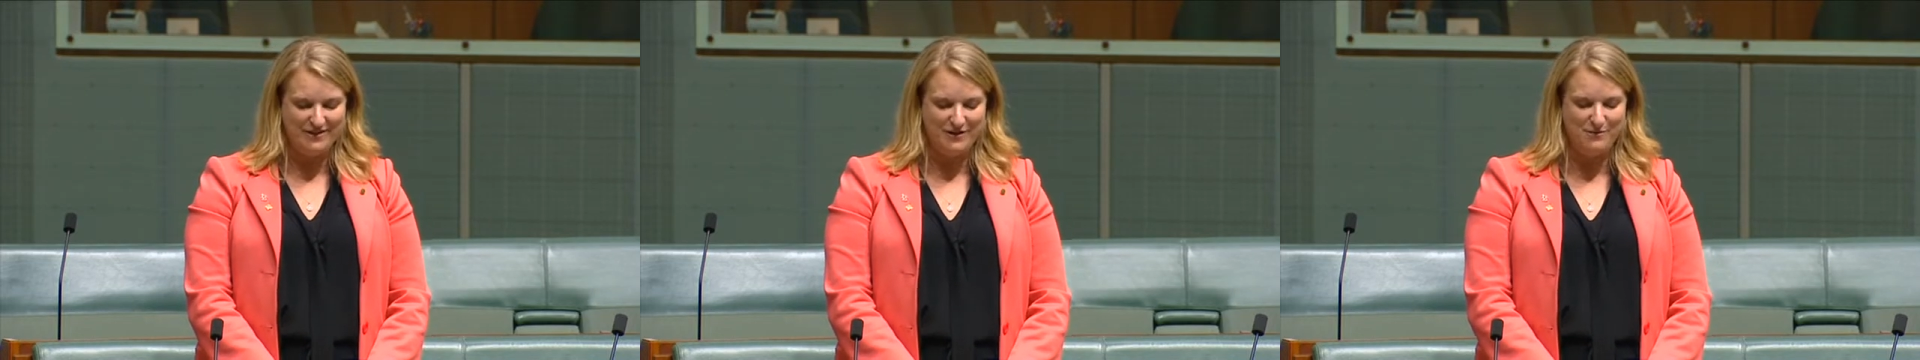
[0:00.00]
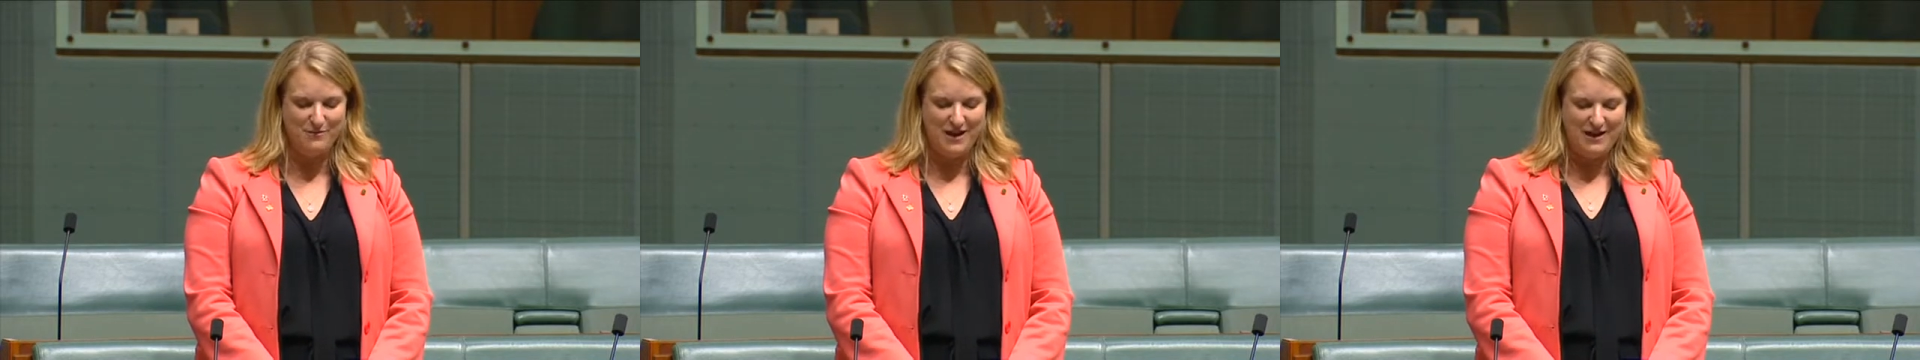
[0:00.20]

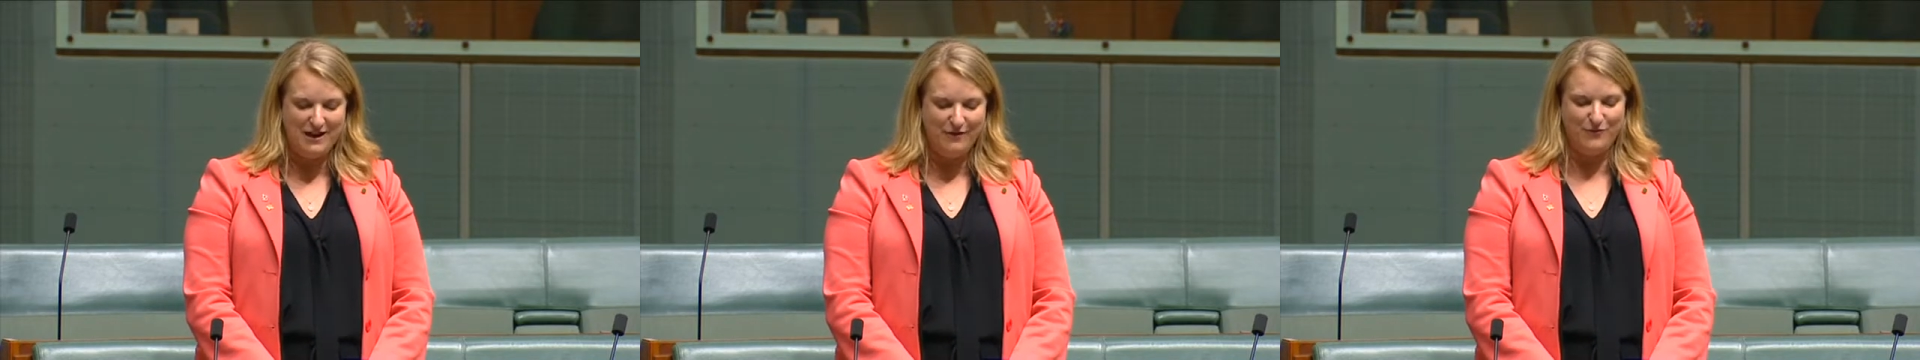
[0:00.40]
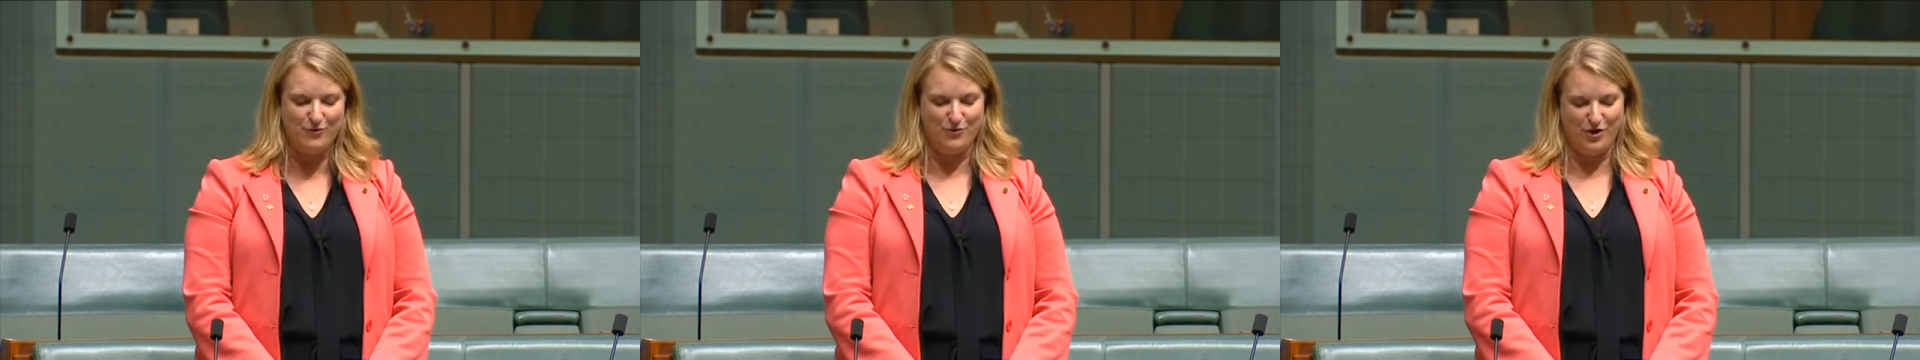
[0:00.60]
that a
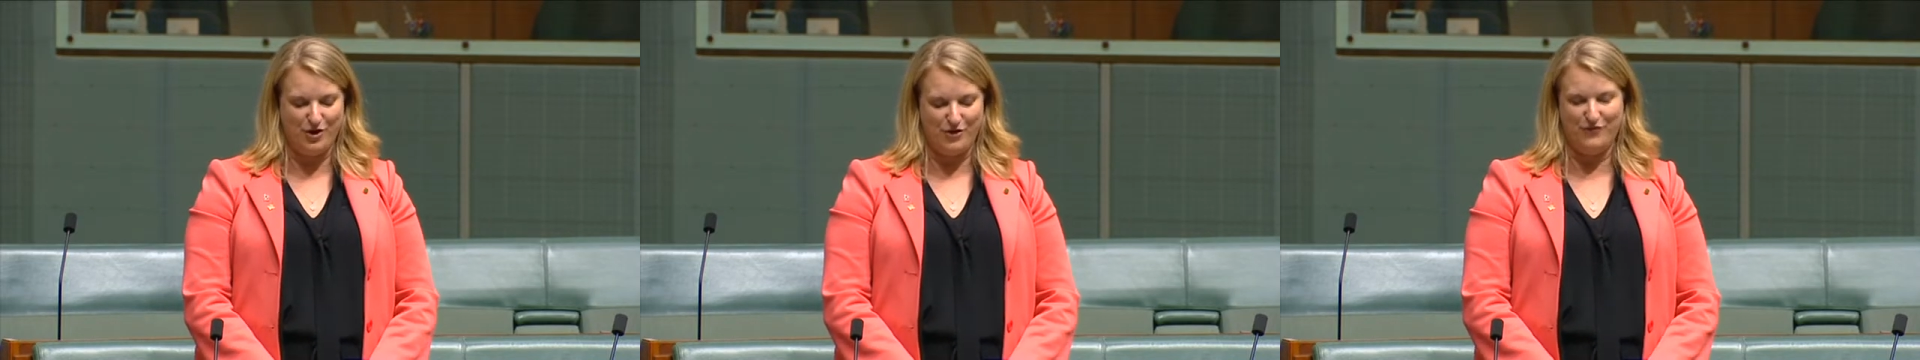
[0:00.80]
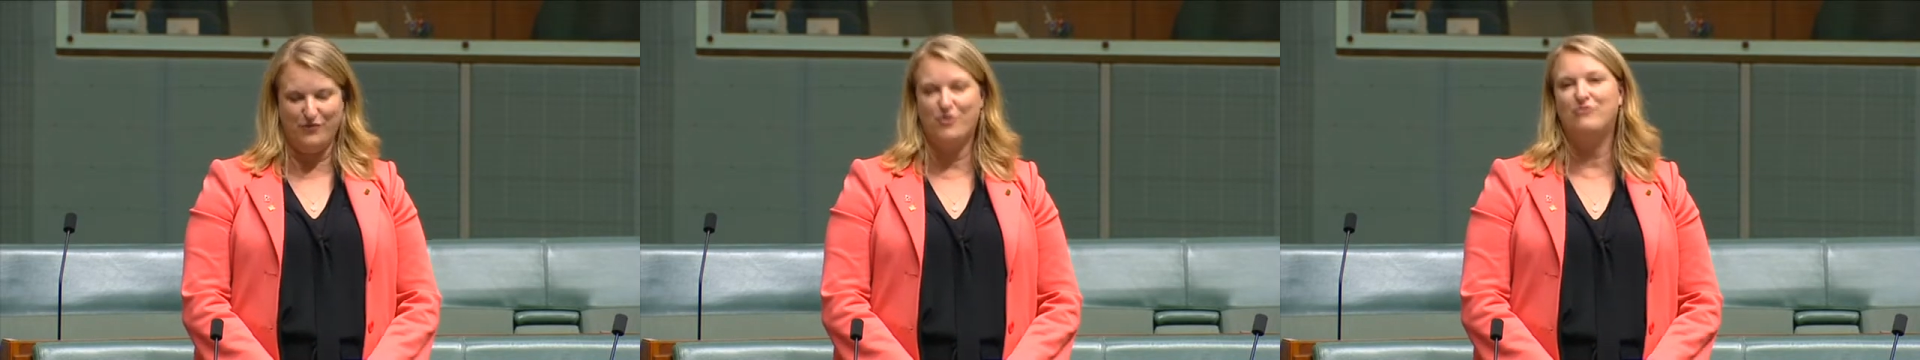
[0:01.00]
meaningful
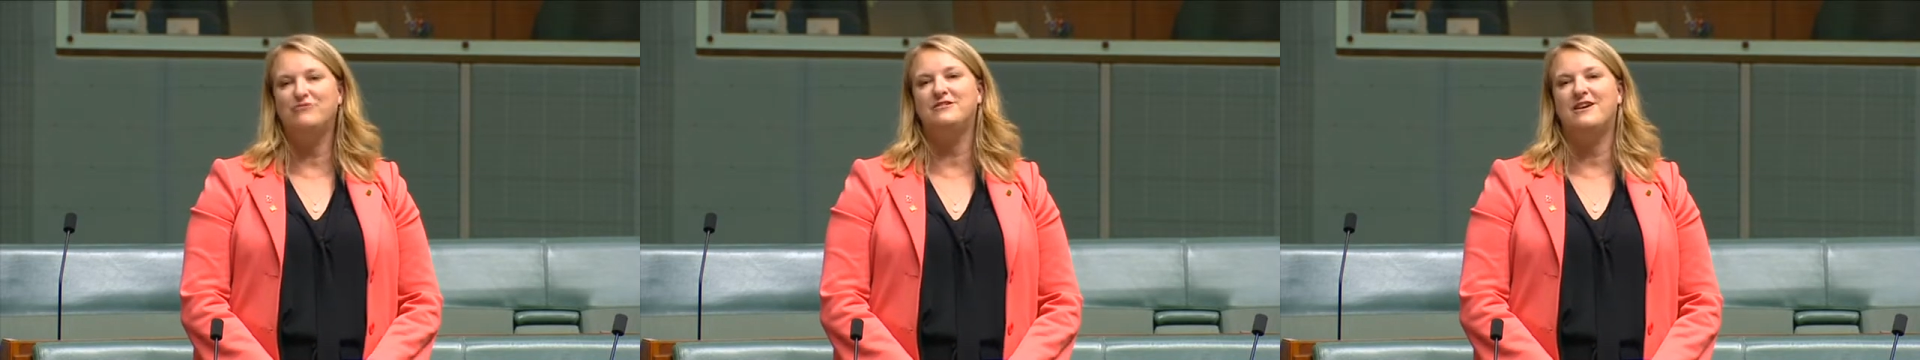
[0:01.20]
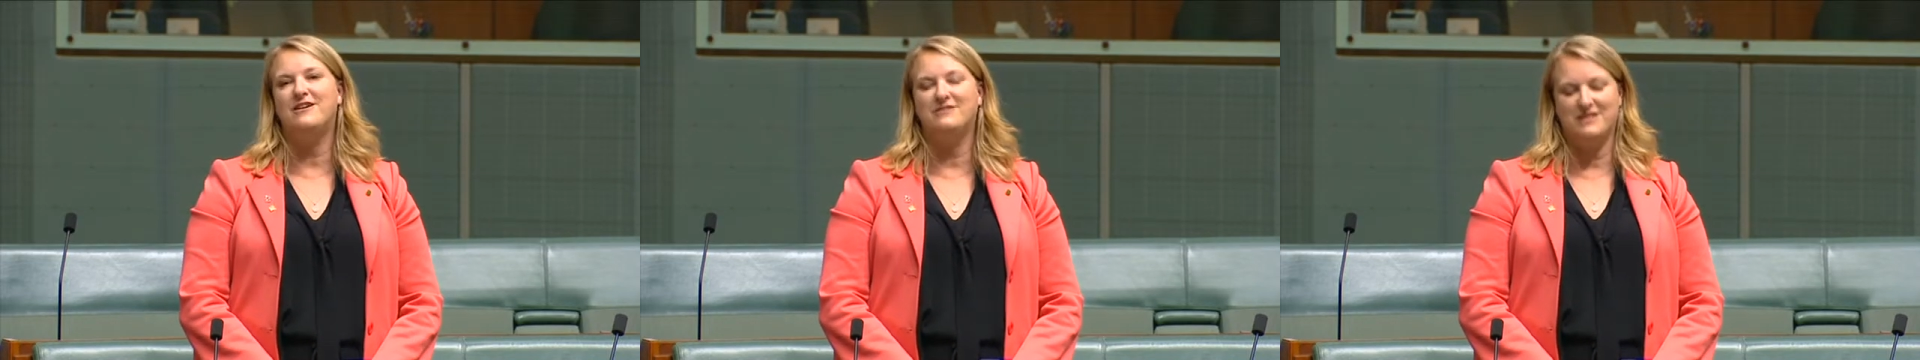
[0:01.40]
code of
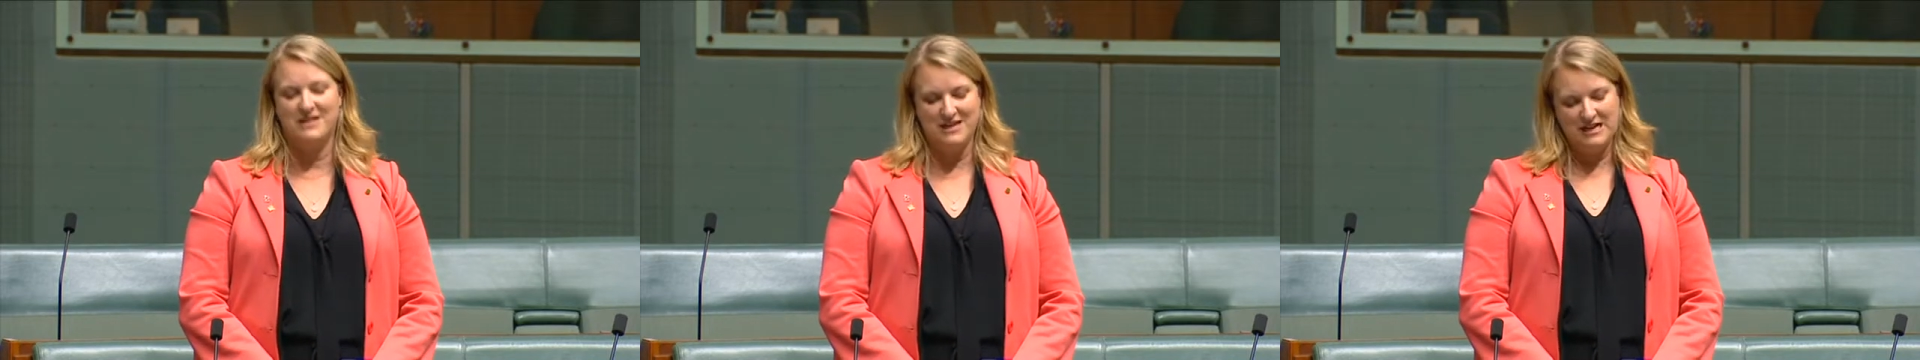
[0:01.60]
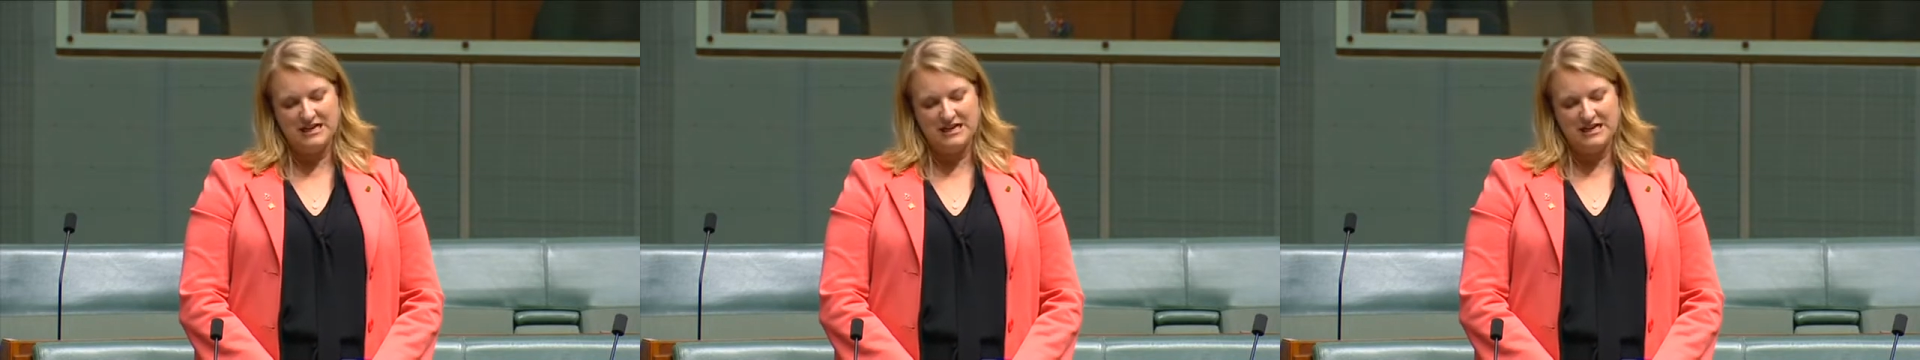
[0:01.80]
conduct